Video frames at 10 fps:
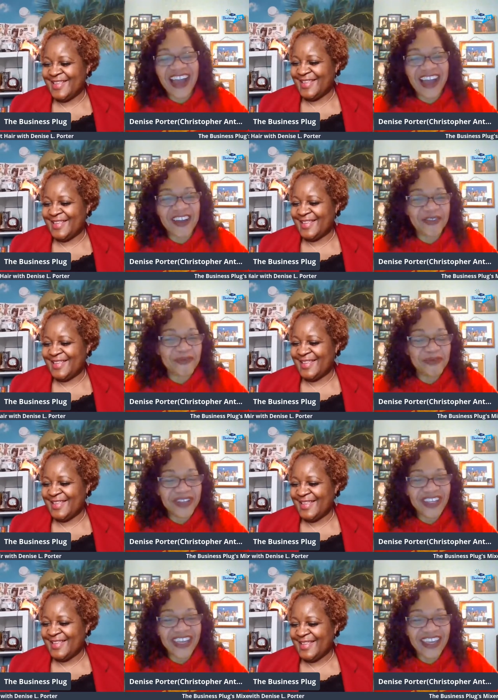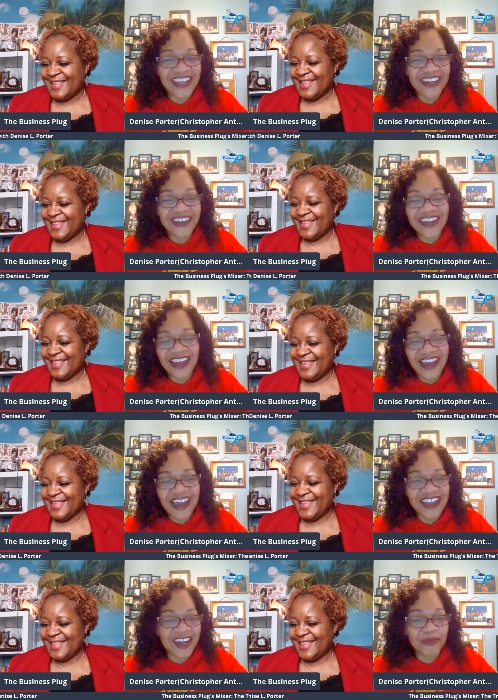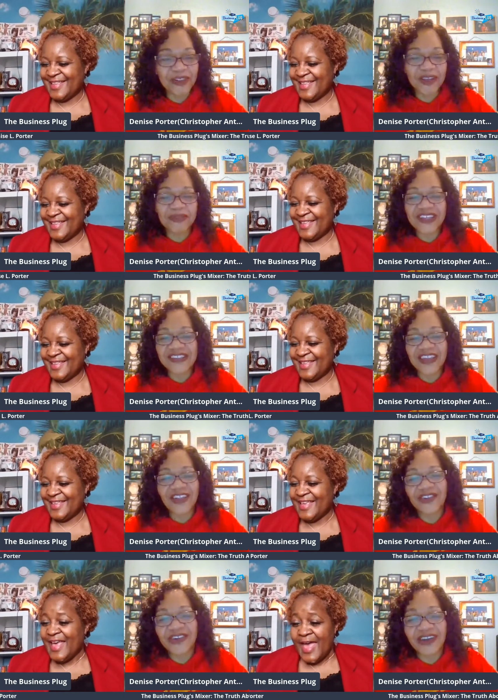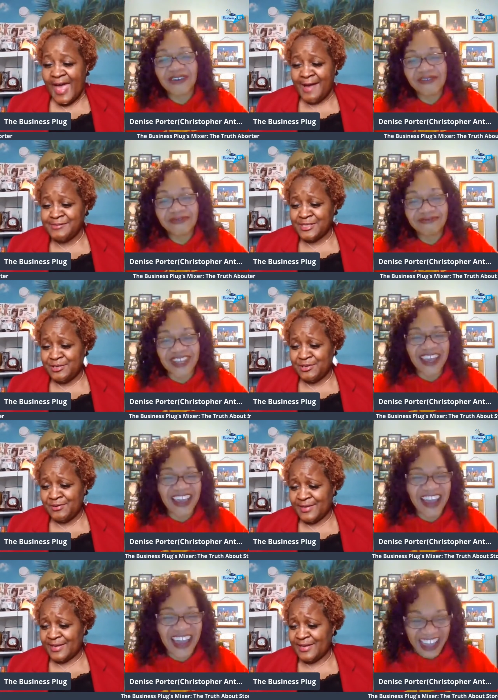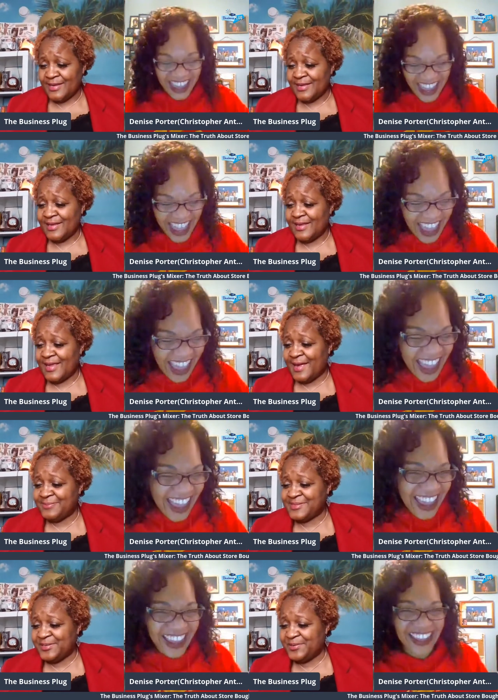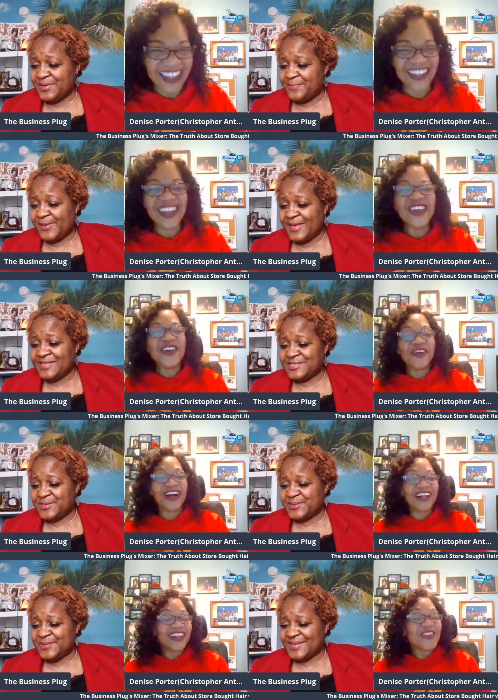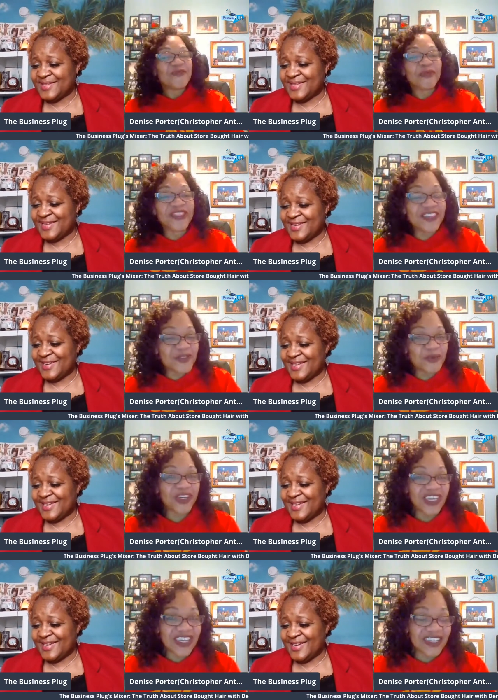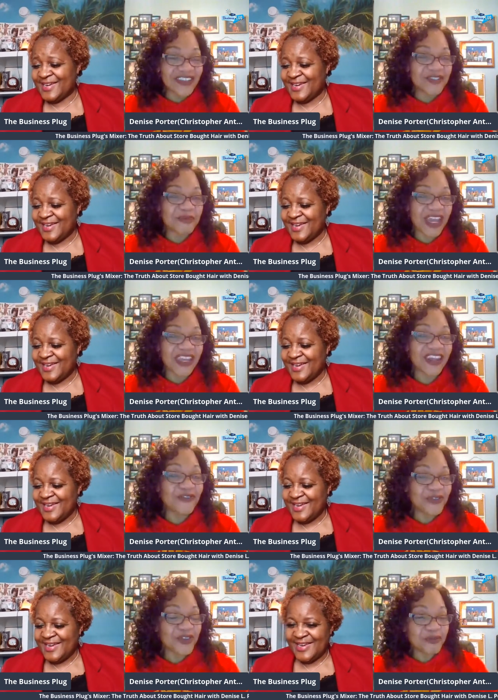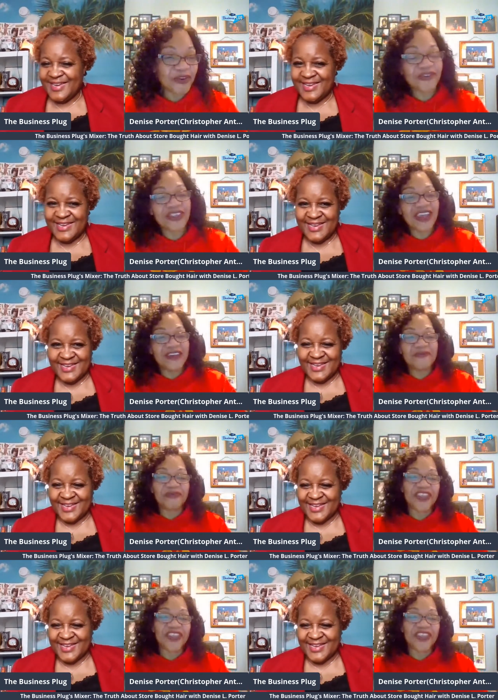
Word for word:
Speaker 1: And can I plug my sale or no?
Speaker 2: Absolutely. Absolutely. Please.
Speaker 1: Well, this week is my nephew's birthday.